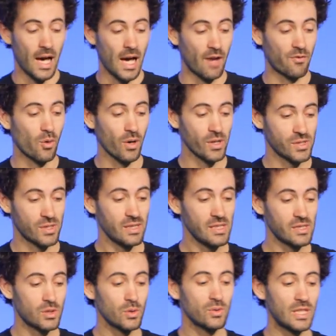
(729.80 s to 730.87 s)
Of course,
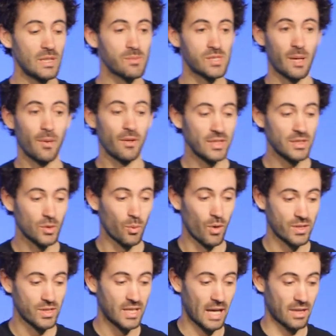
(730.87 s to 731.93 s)
these two teams somehow need to
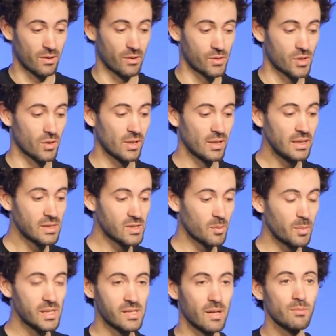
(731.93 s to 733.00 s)
work together. So there needs to
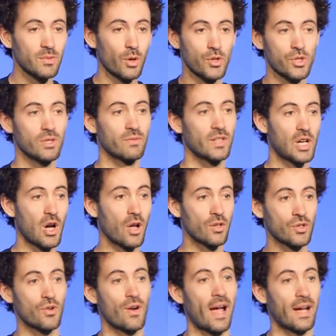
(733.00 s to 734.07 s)
be some notion of a
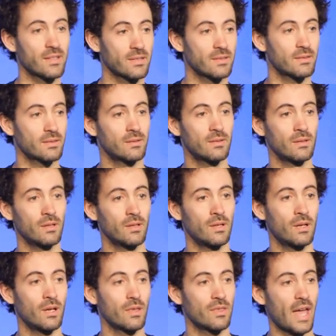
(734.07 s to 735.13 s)
contract
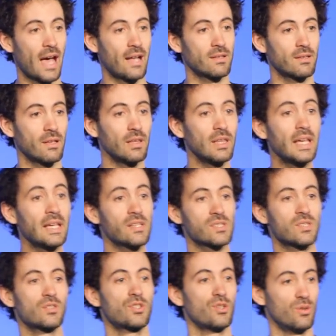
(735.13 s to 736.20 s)
that links
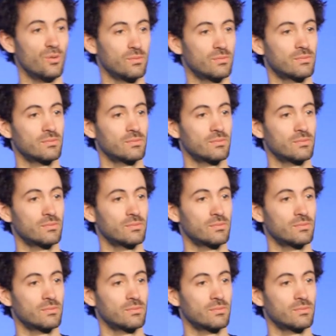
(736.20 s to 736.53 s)
the two.